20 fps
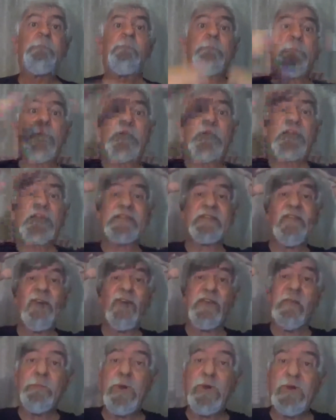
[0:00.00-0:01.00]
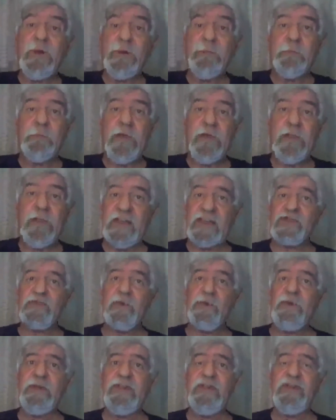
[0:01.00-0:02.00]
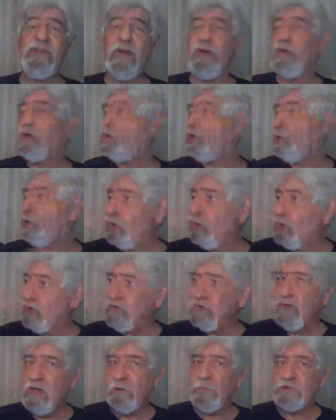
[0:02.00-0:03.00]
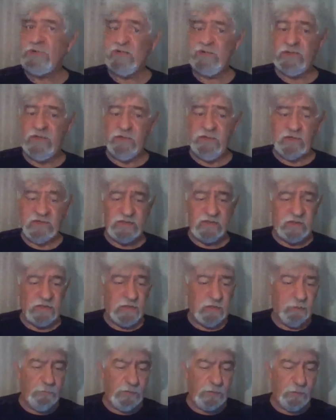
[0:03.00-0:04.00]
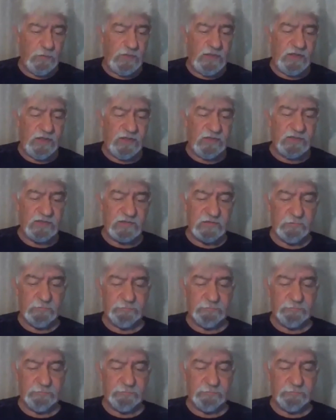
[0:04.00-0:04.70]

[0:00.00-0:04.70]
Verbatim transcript: place on the podium. And that's where we need to go. Not the opposite direction, but where He is.